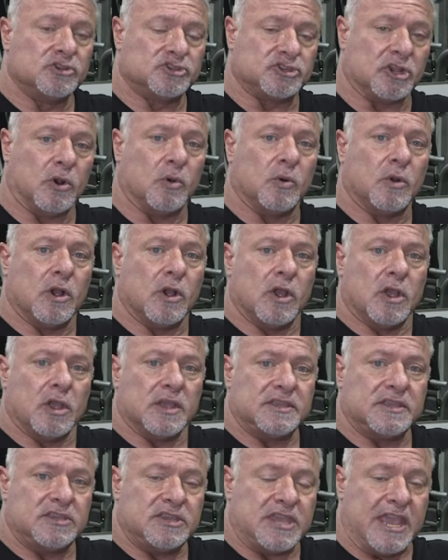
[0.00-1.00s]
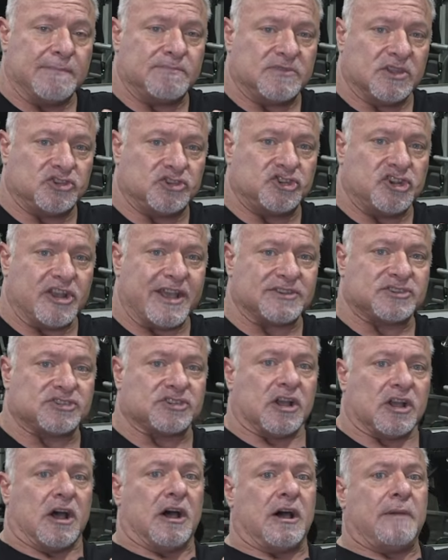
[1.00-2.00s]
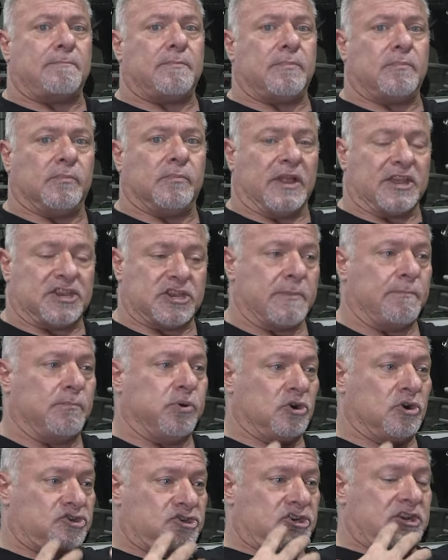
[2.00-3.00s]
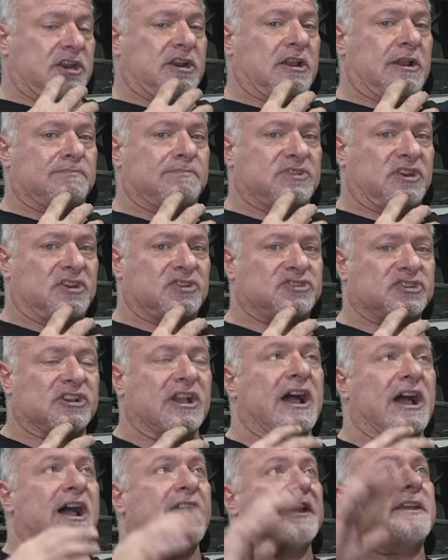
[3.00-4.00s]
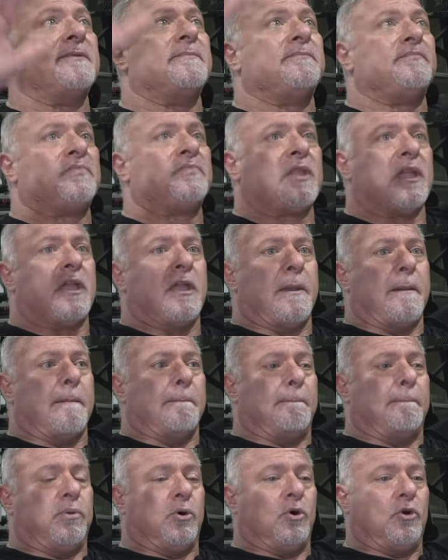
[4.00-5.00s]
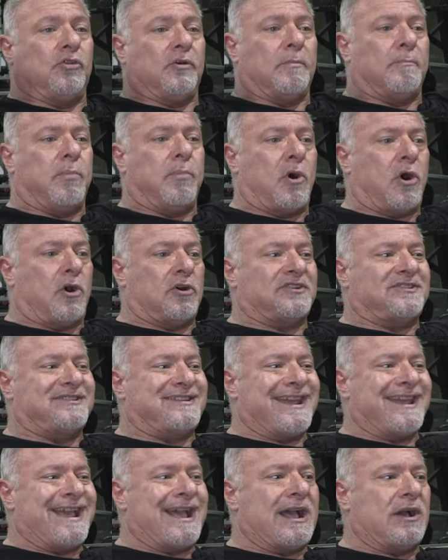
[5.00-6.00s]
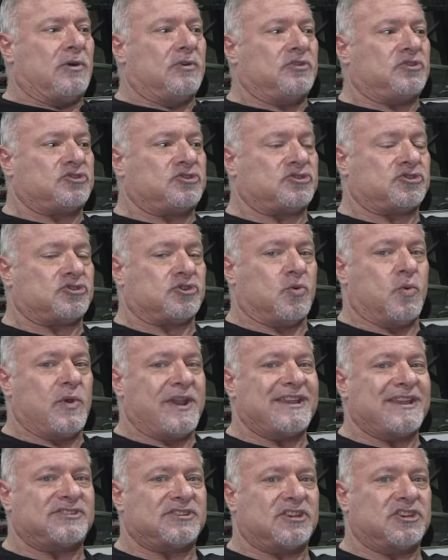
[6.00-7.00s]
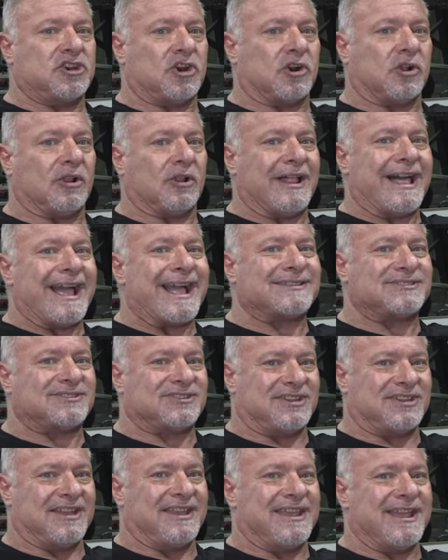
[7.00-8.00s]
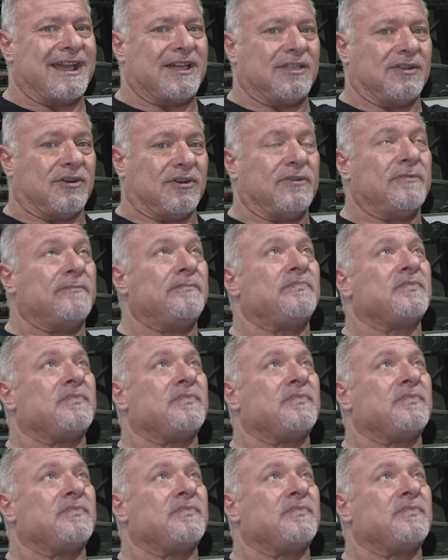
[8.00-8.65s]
So keep the chest up like you're pushing it up to the sky. Pull the bar down, squeezing your lats together